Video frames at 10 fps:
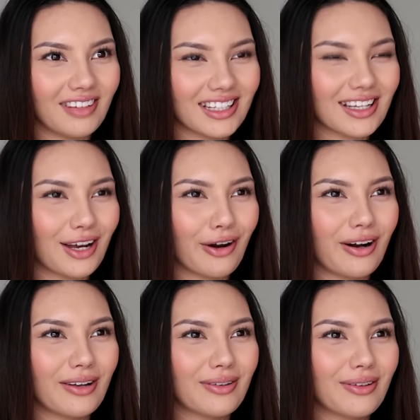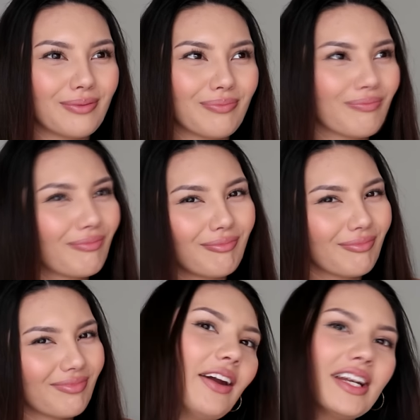It's kind of gross.
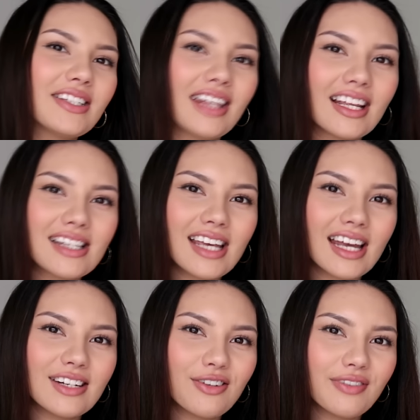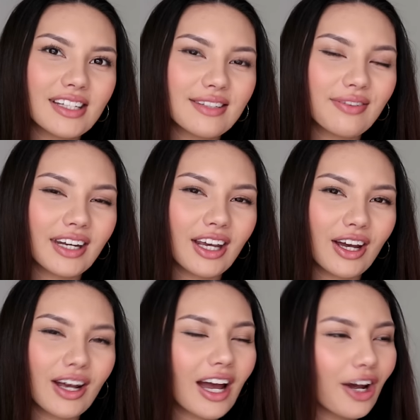Anyway, so that's the end of this video.
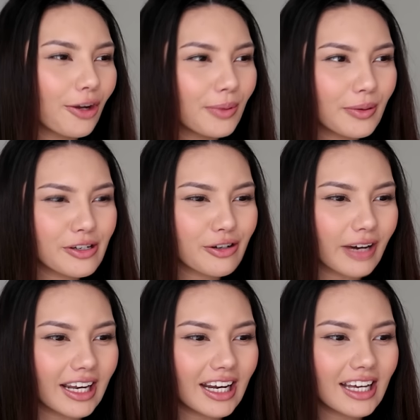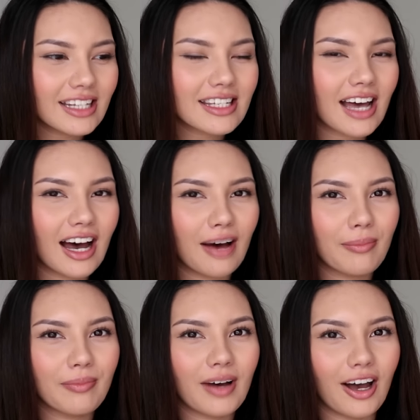I hope you enjoyed it.
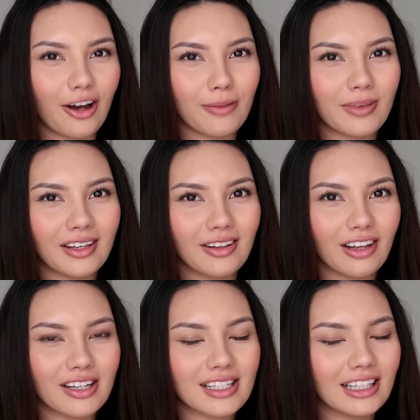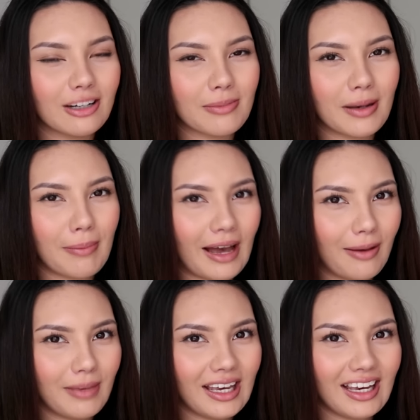I hope that you learned a little bit
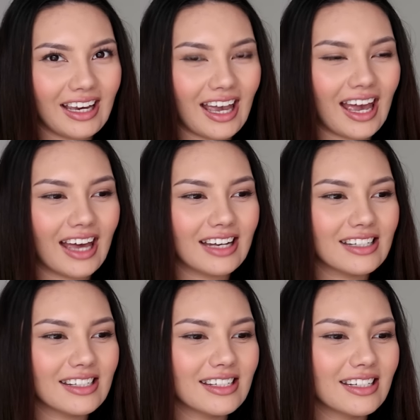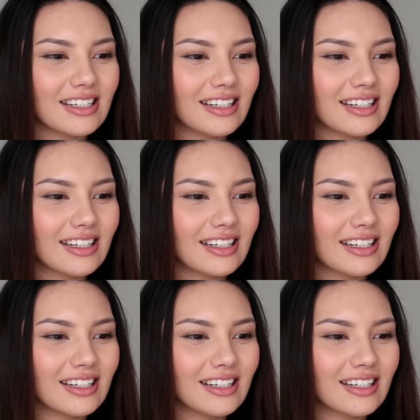about me, and